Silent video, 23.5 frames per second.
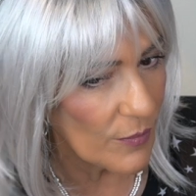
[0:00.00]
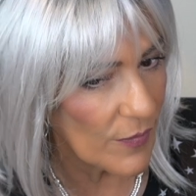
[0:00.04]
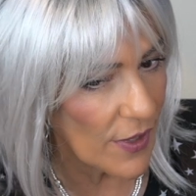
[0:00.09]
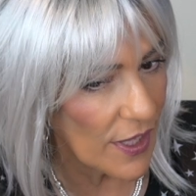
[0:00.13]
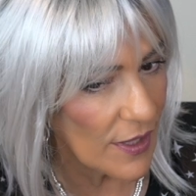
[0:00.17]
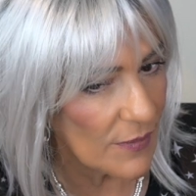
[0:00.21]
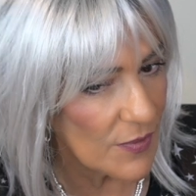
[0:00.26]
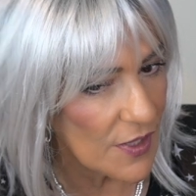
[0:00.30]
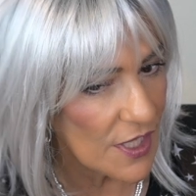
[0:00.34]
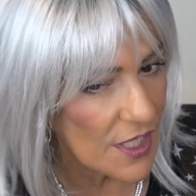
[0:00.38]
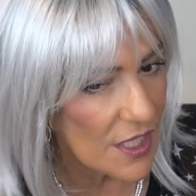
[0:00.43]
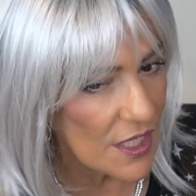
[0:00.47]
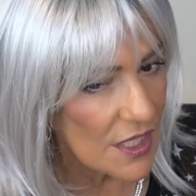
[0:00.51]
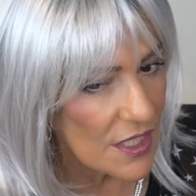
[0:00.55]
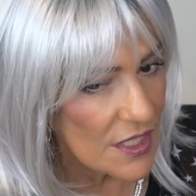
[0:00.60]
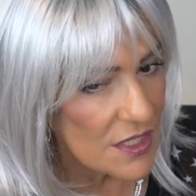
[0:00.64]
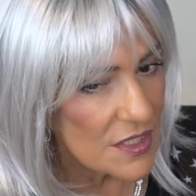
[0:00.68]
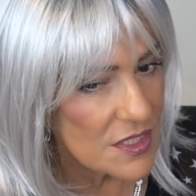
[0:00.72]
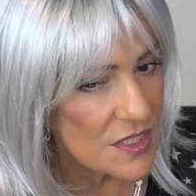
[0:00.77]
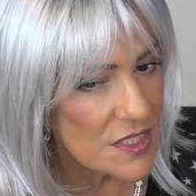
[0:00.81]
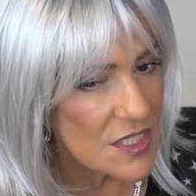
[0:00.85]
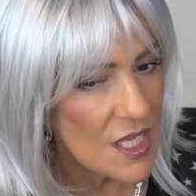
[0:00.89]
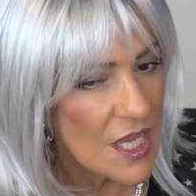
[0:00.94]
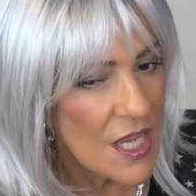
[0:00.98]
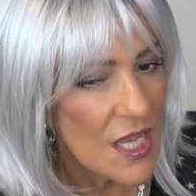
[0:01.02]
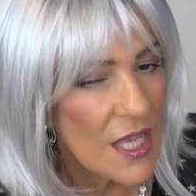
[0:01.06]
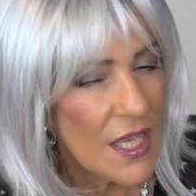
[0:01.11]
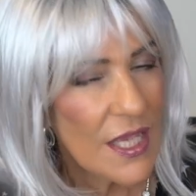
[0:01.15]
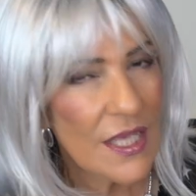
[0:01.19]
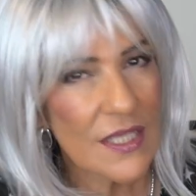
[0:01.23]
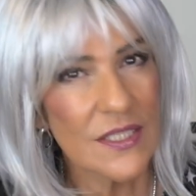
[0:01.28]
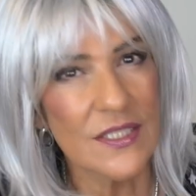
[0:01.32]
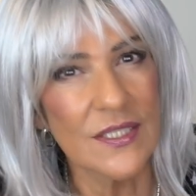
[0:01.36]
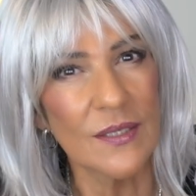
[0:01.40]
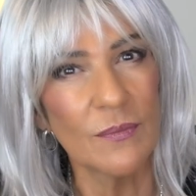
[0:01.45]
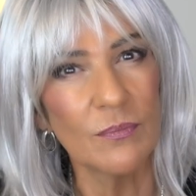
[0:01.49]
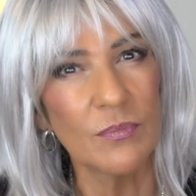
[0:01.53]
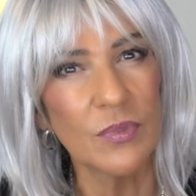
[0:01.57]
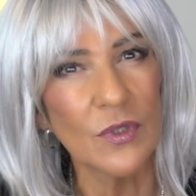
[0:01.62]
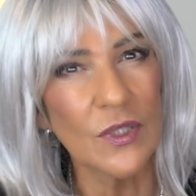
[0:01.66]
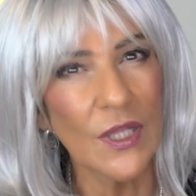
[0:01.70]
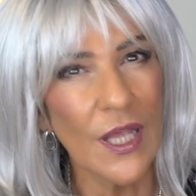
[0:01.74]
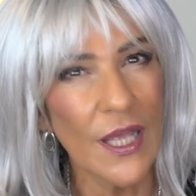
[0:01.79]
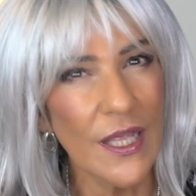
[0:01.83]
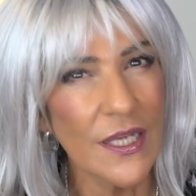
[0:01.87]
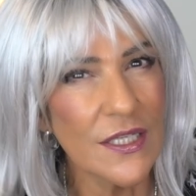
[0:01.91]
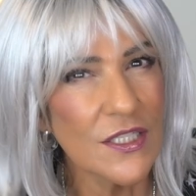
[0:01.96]
maybe it's it's a
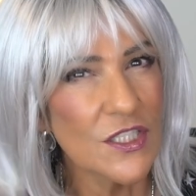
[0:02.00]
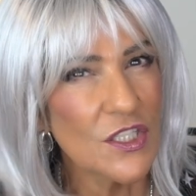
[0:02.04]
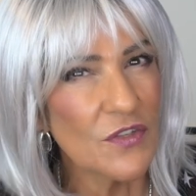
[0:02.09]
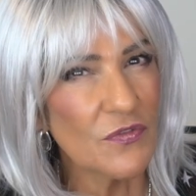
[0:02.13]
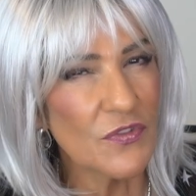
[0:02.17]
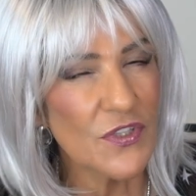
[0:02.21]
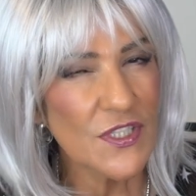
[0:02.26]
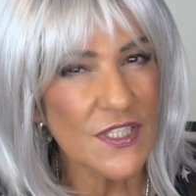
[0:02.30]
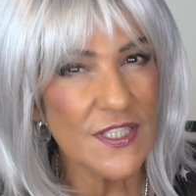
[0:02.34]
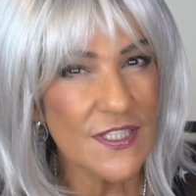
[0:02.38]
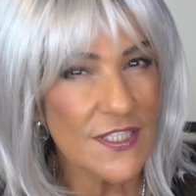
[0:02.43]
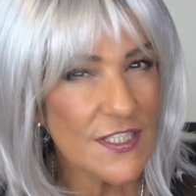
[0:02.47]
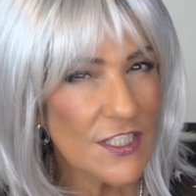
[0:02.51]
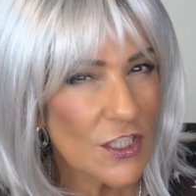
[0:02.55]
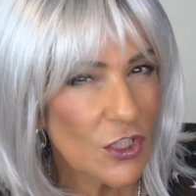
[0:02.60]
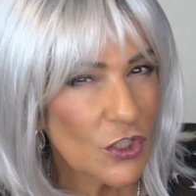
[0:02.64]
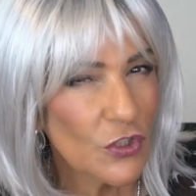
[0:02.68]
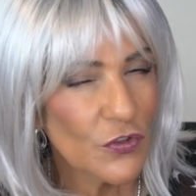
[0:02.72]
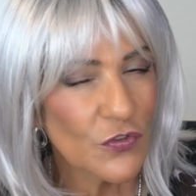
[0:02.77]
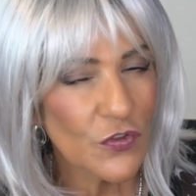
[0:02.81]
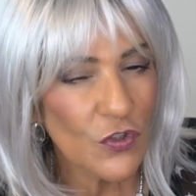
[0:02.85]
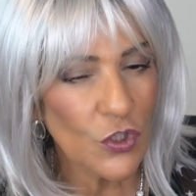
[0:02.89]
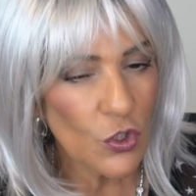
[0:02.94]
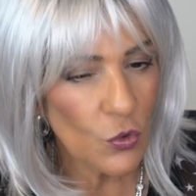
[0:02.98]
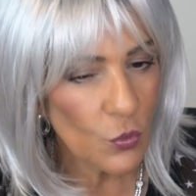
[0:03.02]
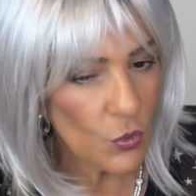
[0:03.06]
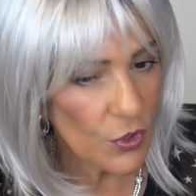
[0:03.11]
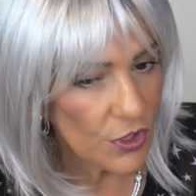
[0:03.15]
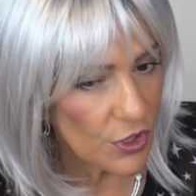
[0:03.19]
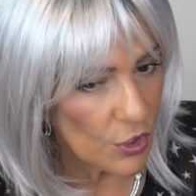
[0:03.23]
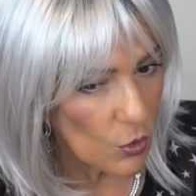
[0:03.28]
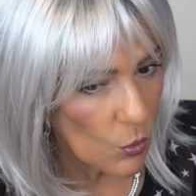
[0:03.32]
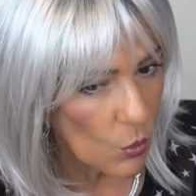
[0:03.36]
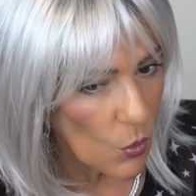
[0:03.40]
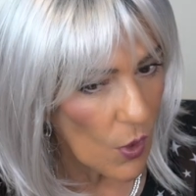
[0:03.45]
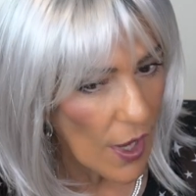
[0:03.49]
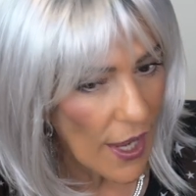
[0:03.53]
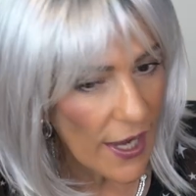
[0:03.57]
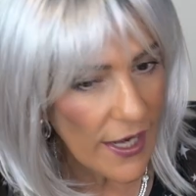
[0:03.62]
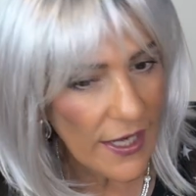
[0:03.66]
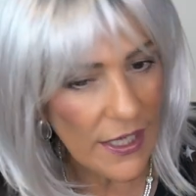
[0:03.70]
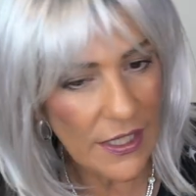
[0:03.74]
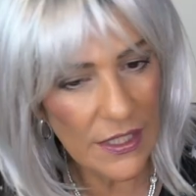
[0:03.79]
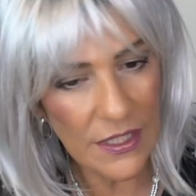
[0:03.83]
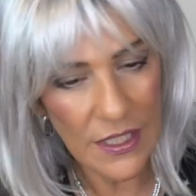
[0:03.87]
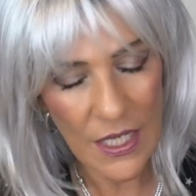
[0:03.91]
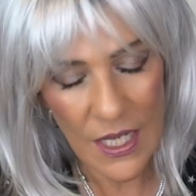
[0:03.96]
blend of a silver with a
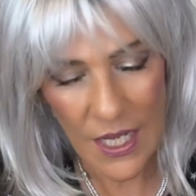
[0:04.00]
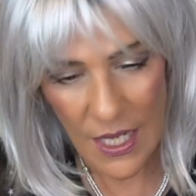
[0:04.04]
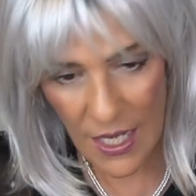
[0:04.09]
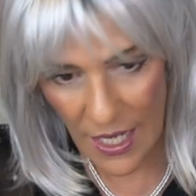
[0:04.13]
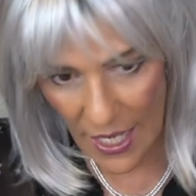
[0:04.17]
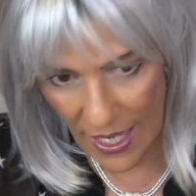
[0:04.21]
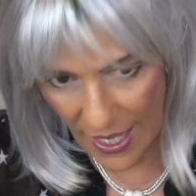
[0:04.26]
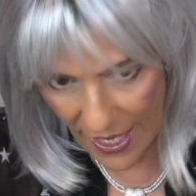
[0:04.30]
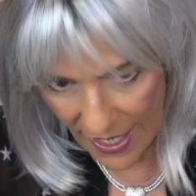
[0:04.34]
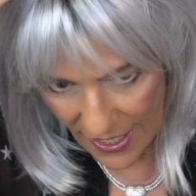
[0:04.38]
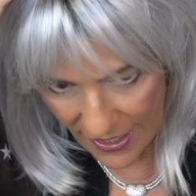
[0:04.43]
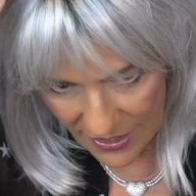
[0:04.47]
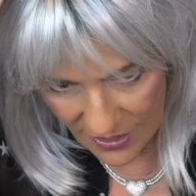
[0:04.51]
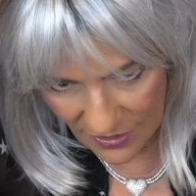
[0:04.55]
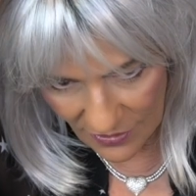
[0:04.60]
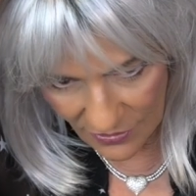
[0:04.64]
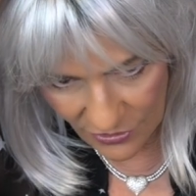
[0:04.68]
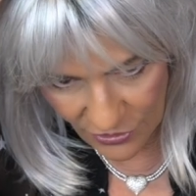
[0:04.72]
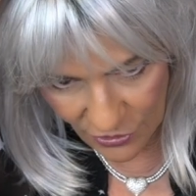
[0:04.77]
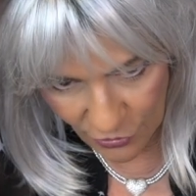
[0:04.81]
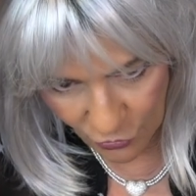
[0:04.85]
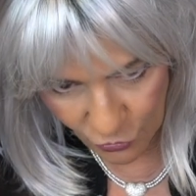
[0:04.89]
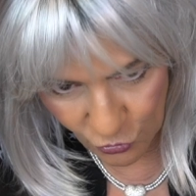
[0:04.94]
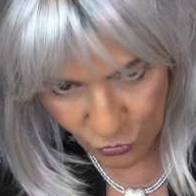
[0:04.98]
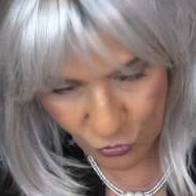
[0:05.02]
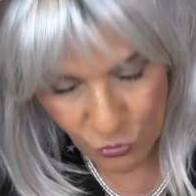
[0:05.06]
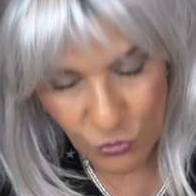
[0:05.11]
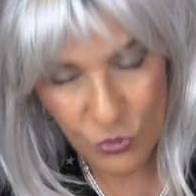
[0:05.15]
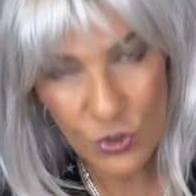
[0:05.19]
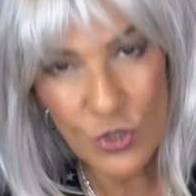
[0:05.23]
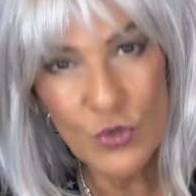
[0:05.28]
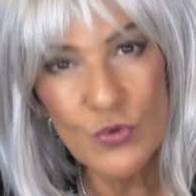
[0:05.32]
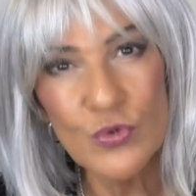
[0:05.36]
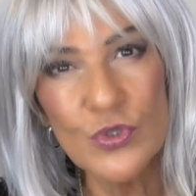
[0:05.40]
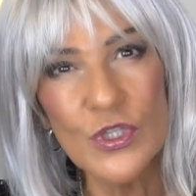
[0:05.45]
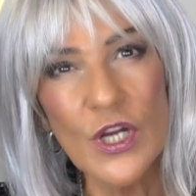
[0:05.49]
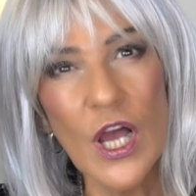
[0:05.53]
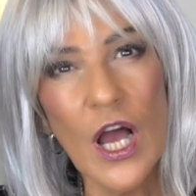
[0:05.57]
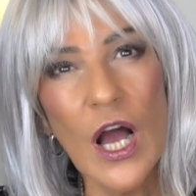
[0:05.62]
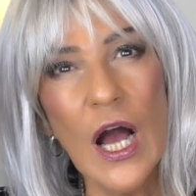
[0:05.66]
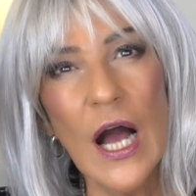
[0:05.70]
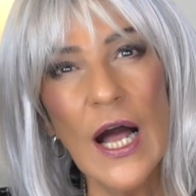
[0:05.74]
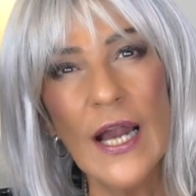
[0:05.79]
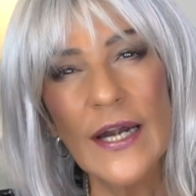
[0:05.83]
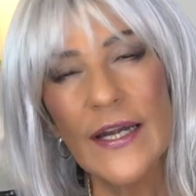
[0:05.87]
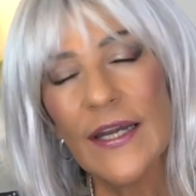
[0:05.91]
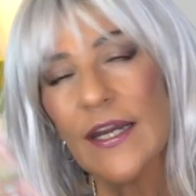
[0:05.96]
white and the root
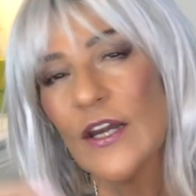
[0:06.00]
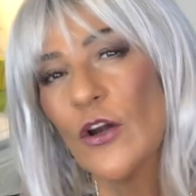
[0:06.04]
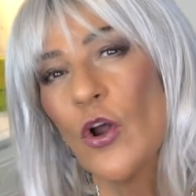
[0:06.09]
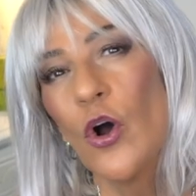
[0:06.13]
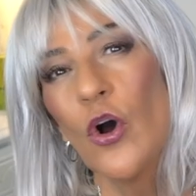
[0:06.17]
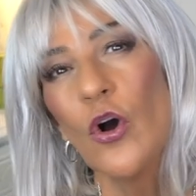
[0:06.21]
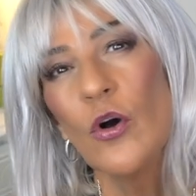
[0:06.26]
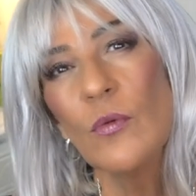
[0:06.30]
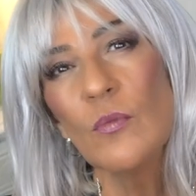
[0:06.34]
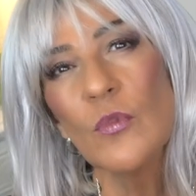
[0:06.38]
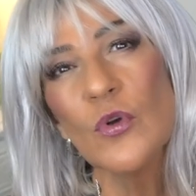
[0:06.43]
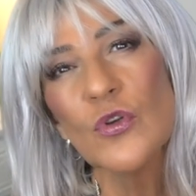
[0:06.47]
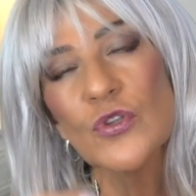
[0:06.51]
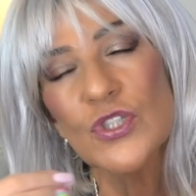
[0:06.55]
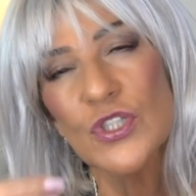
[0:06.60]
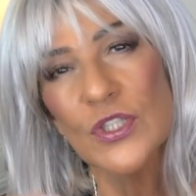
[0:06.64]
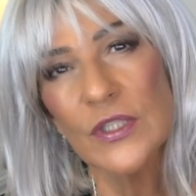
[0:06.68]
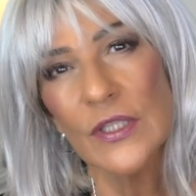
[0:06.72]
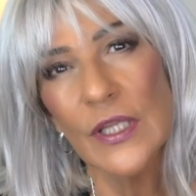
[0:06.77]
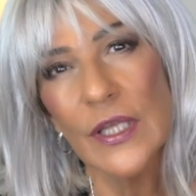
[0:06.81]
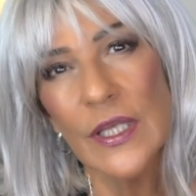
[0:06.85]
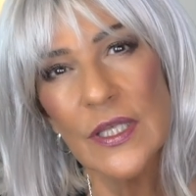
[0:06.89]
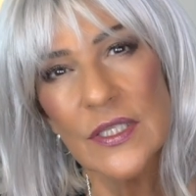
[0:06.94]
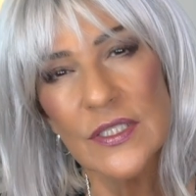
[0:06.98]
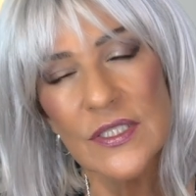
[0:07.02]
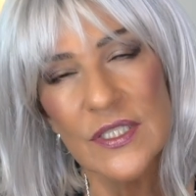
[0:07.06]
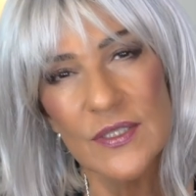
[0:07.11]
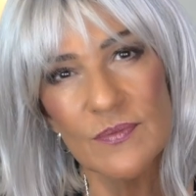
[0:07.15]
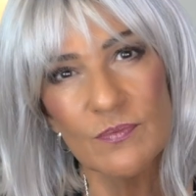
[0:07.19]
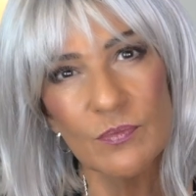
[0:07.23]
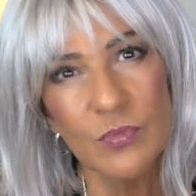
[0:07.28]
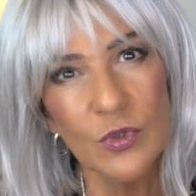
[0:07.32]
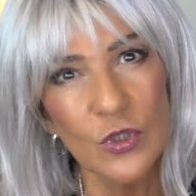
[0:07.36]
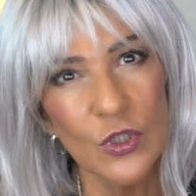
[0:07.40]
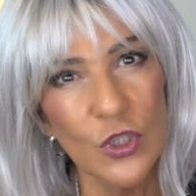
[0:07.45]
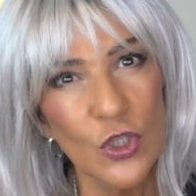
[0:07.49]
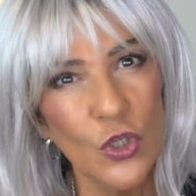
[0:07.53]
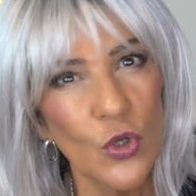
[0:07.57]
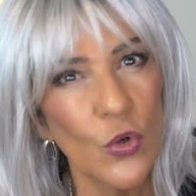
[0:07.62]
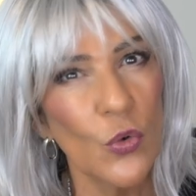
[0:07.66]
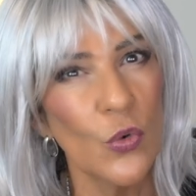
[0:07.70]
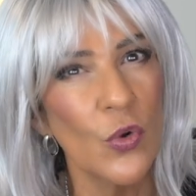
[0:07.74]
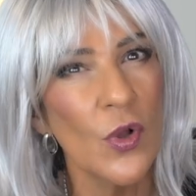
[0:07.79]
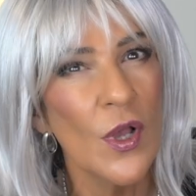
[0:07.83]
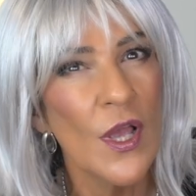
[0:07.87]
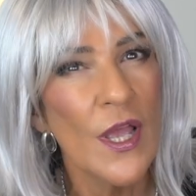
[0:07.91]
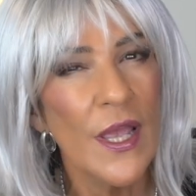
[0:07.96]
on it almost leans
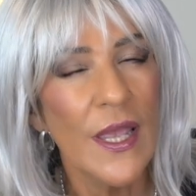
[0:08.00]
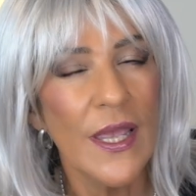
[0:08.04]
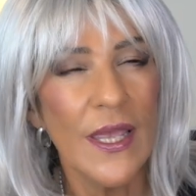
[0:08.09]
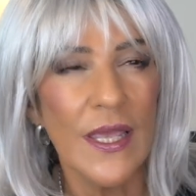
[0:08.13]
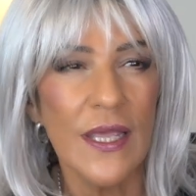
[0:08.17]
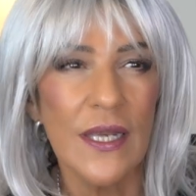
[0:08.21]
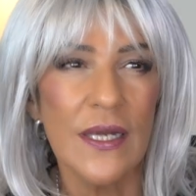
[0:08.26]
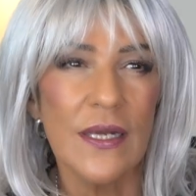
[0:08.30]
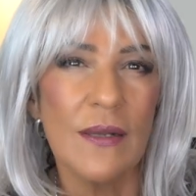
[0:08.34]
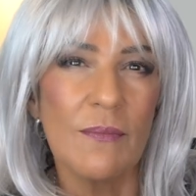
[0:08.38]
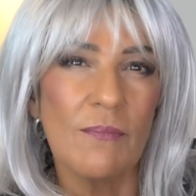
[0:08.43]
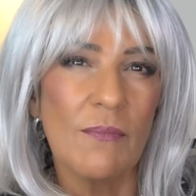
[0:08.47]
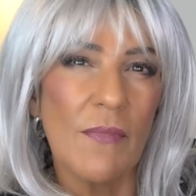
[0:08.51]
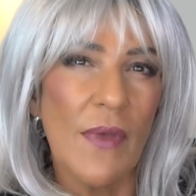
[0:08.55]
blue. It